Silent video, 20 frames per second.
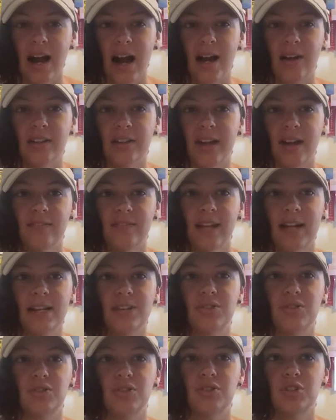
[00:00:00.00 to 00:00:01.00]
I only have
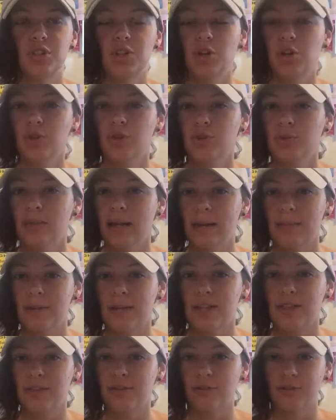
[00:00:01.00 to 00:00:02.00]
like 2,
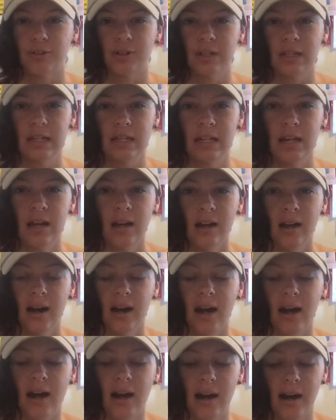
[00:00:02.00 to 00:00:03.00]
maybe 3,
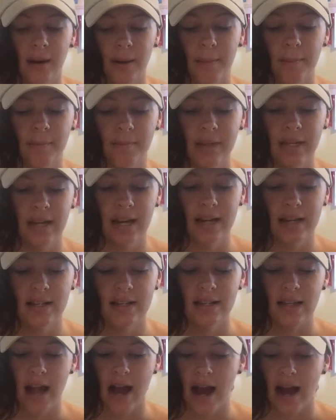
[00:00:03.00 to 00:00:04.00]

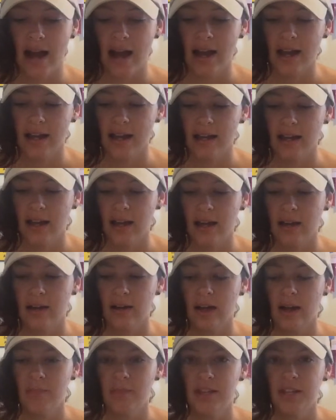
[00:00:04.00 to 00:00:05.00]
because I
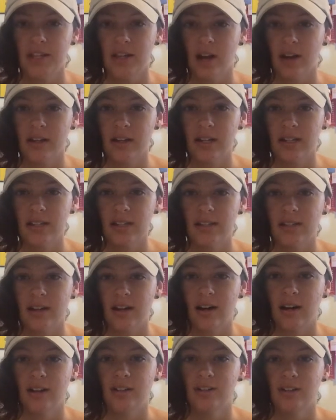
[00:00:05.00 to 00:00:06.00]
am the youngest
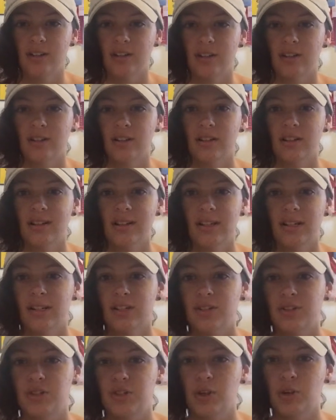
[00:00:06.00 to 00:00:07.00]
under
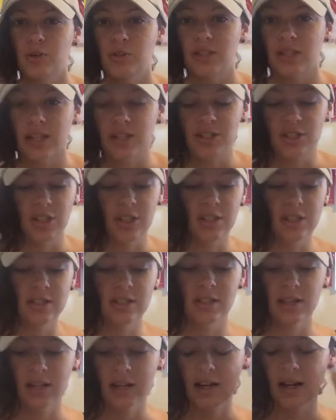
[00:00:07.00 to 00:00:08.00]
2
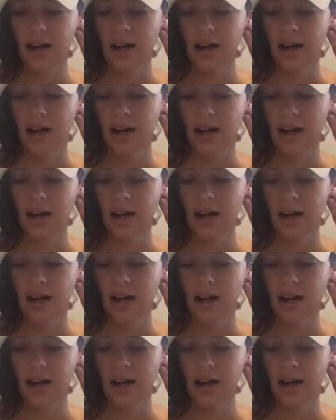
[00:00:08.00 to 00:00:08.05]
sisters.